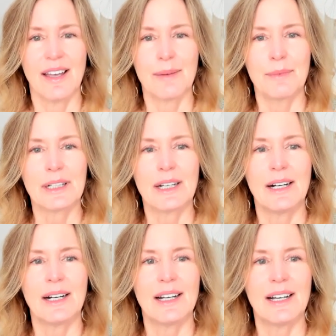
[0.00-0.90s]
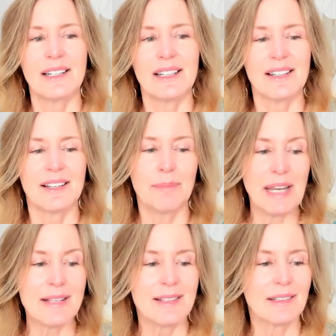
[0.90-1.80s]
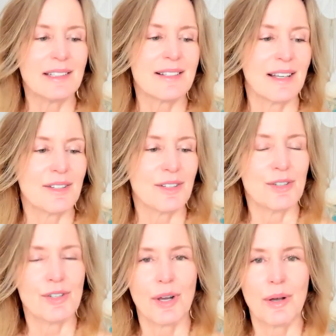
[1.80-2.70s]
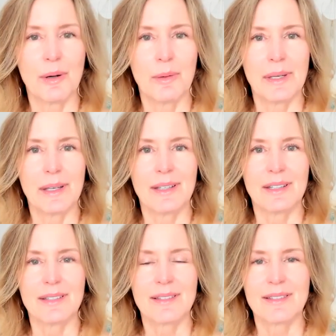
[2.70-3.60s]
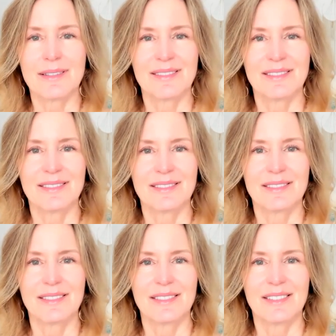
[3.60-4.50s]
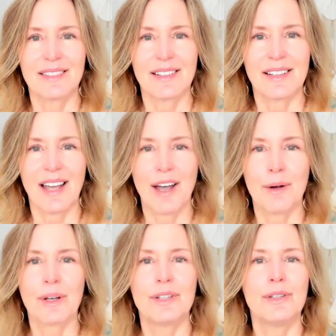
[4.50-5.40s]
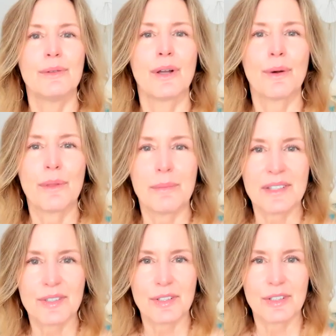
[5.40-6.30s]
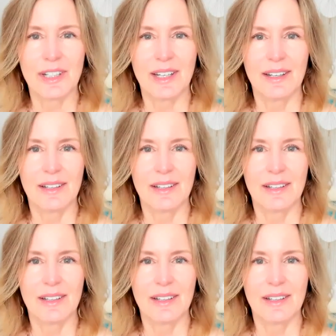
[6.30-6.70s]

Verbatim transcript: And what God basically said to Job is, how can you know the mystery?